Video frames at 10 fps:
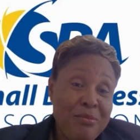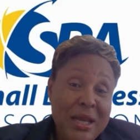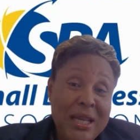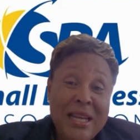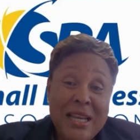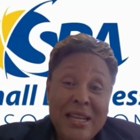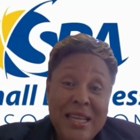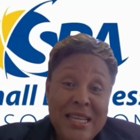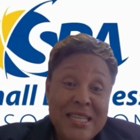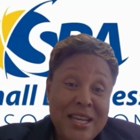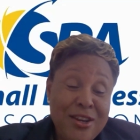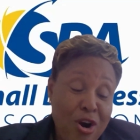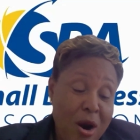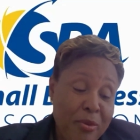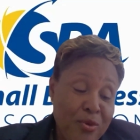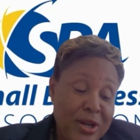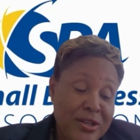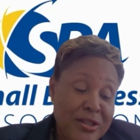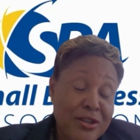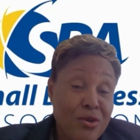make it a little easier in your
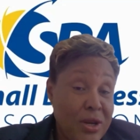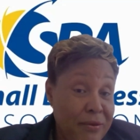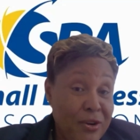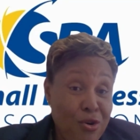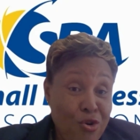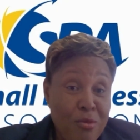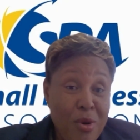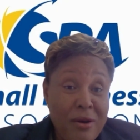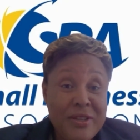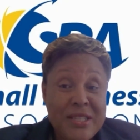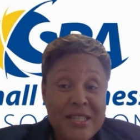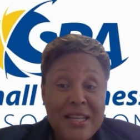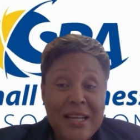operations and certainly even your home office.